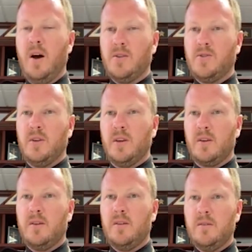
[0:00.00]
of sick
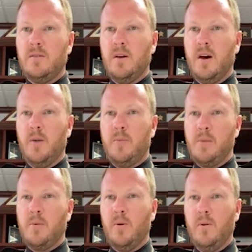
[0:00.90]
uh,
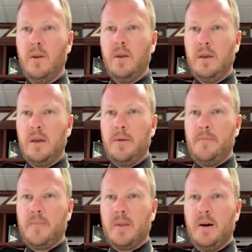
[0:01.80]
people
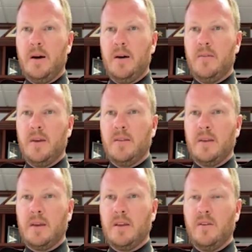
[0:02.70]
uh, that,
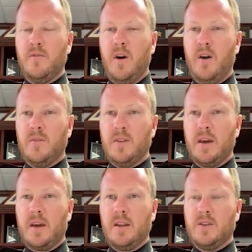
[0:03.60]
that get involved in
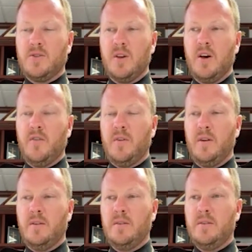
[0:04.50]
that kind of stuff, and
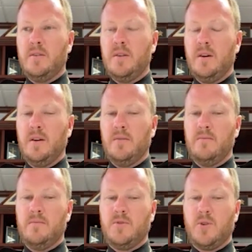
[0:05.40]
uh,
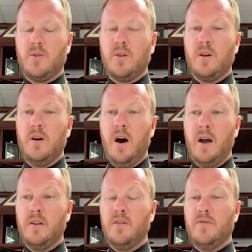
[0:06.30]
certainly a
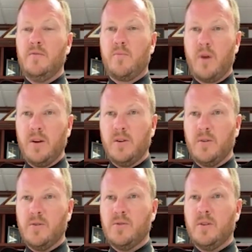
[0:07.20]
lot of
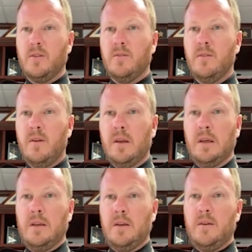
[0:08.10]
predators
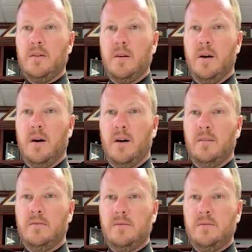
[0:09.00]
and
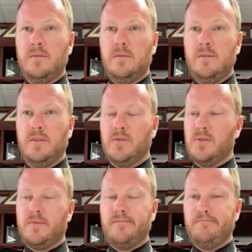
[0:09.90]
uh, you know,
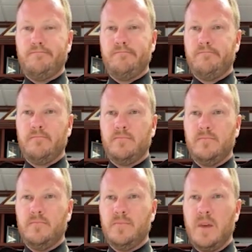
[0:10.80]
just
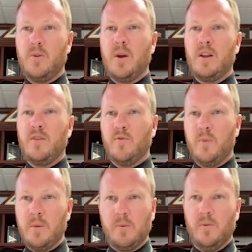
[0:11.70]
downright evil
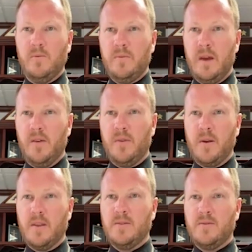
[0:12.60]
people out
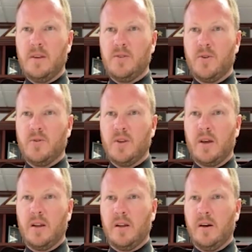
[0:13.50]
there that, that search
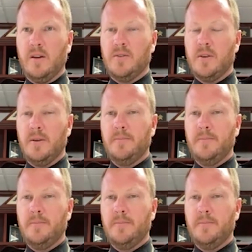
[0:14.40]
that kind of content.